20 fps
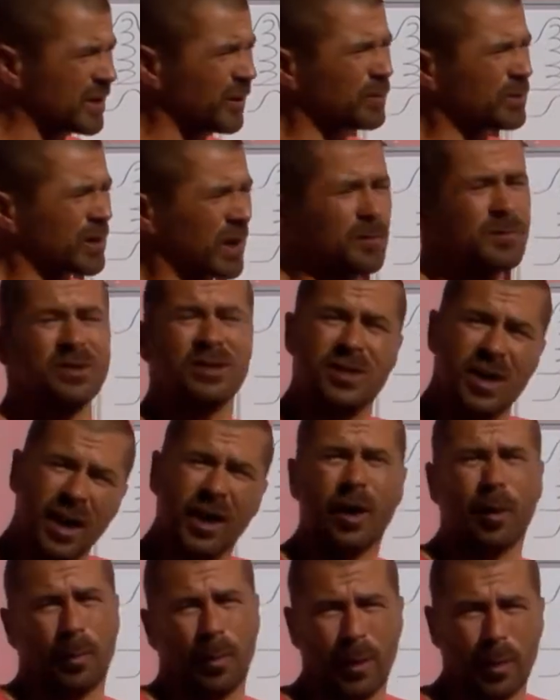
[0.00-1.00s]
sometimes
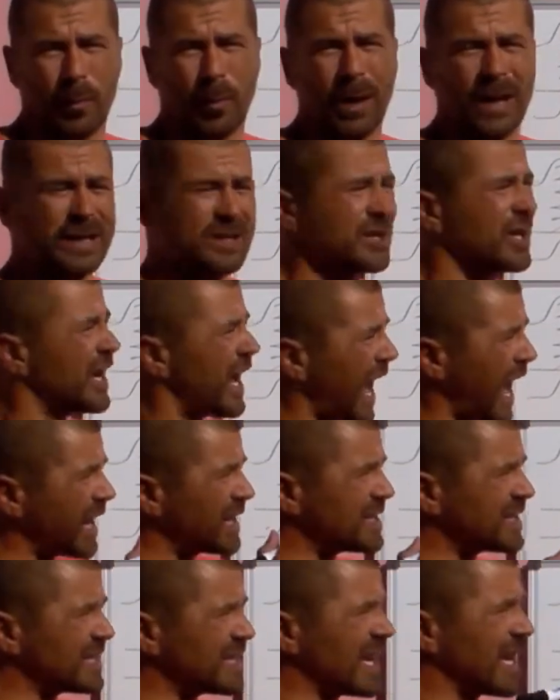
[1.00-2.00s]
turn up at the beach
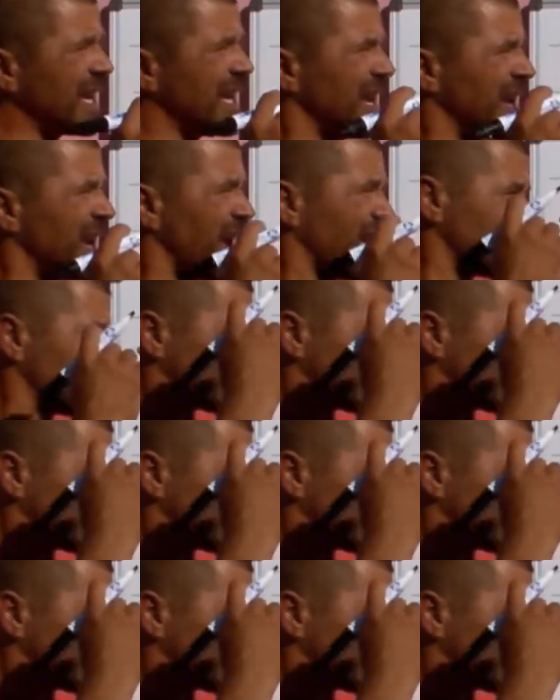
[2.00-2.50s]
and see